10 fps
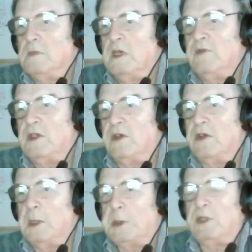If there's
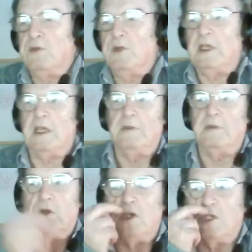only a few, we can have a
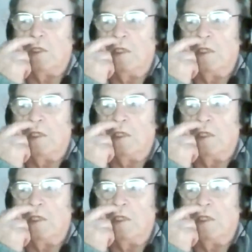question